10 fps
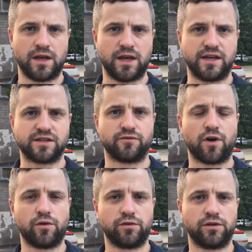It is the
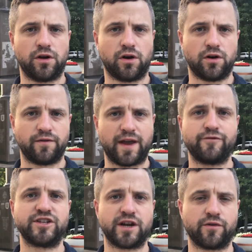role of
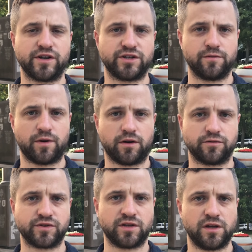every generation of
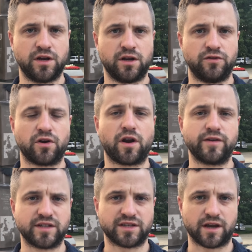Poles not
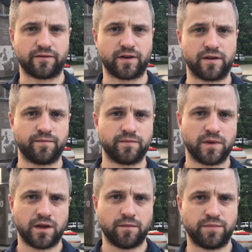only to suffer,
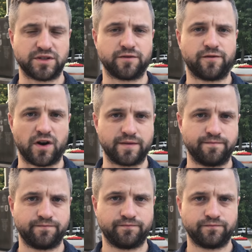but to fight.
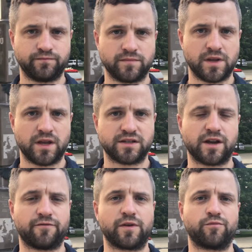
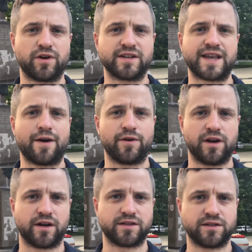Suffering brings out in
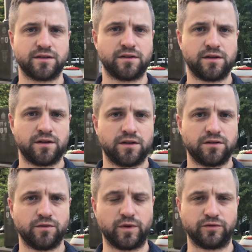us
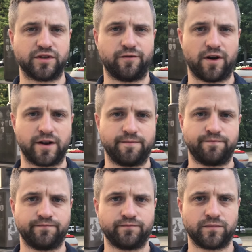the will to fight.
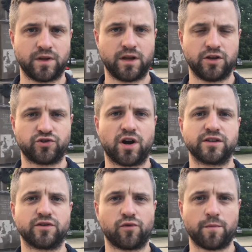Trying
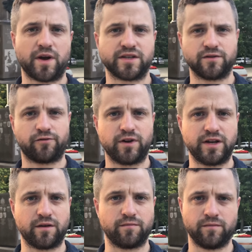to rob us of
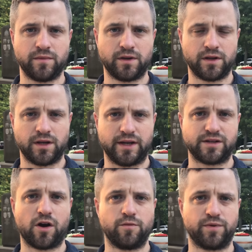freedom is
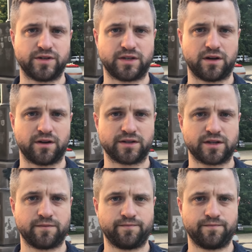a hopeless task.